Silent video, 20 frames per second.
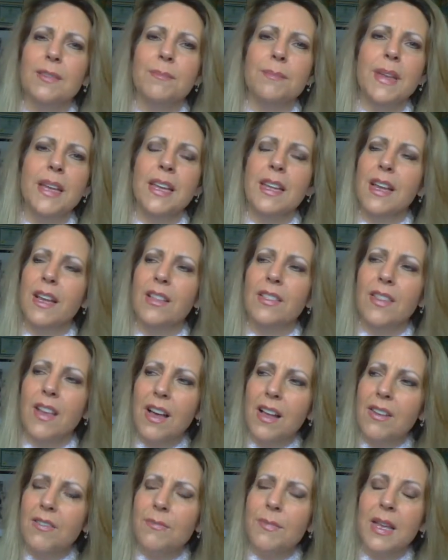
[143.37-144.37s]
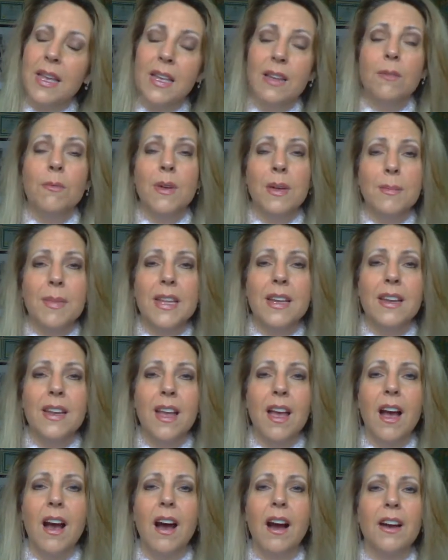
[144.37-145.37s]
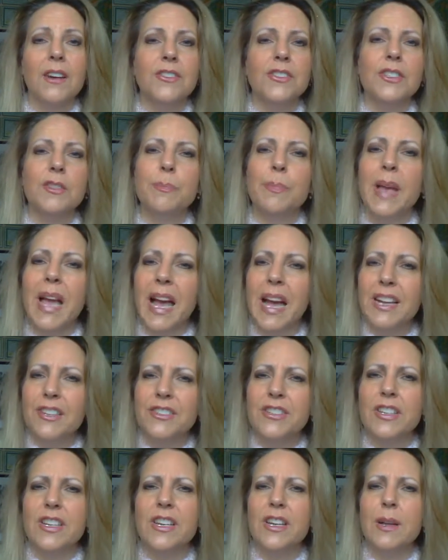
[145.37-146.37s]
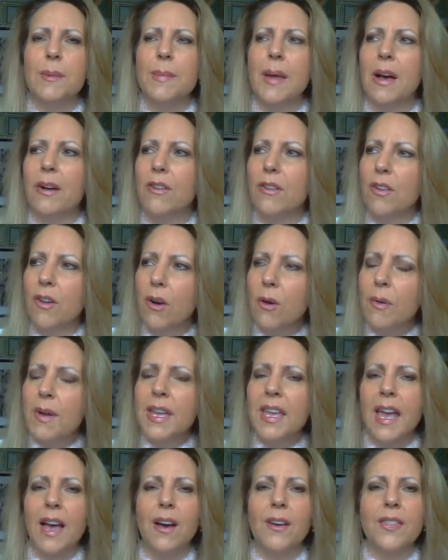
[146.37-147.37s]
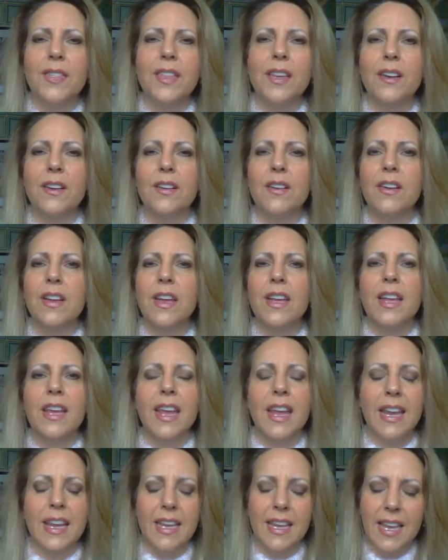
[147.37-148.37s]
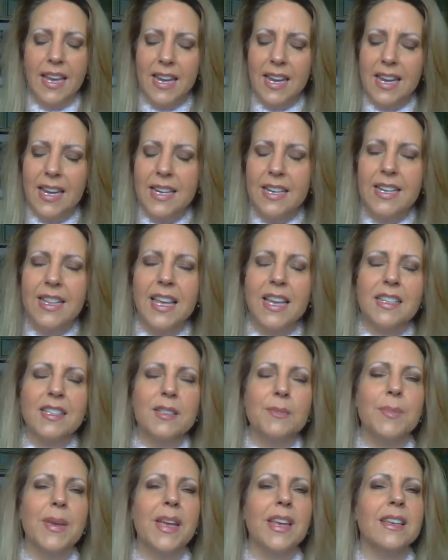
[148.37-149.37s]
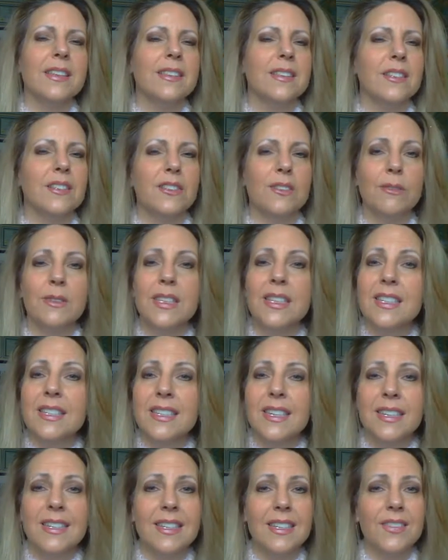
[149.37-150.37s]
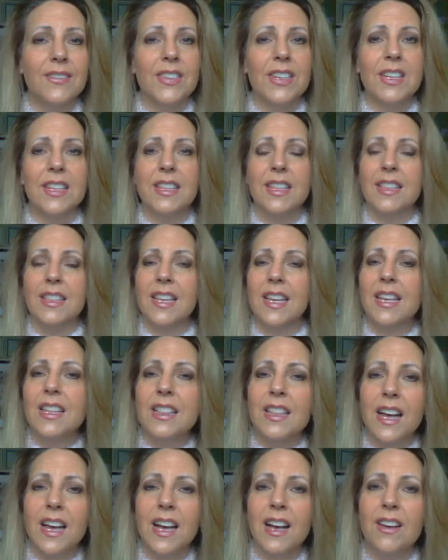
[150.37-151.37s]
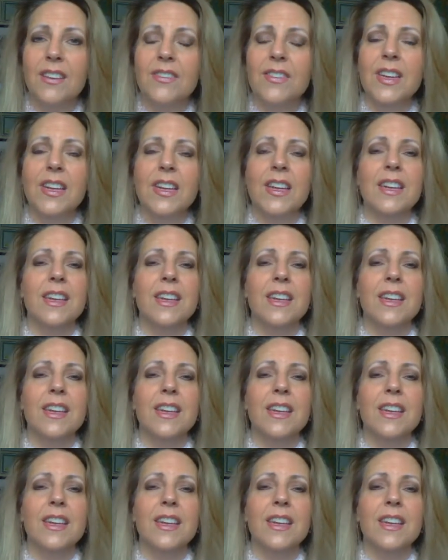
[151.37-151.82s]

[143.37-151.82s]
men, a lot of men and women are just passionate about going out there and getting into that space and doing this activity that they love